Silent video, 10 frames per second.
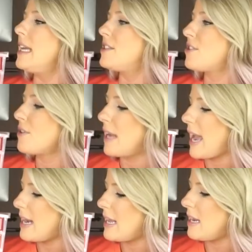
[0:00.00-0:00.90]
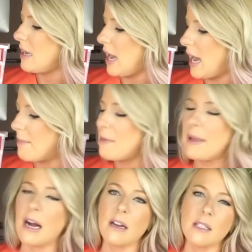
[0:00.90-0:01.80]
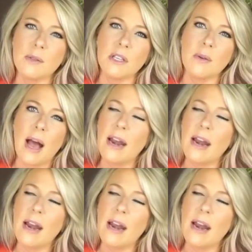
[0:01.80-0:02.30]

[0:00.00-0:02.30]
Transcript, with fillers: It's created, I'm gonna be honest with you,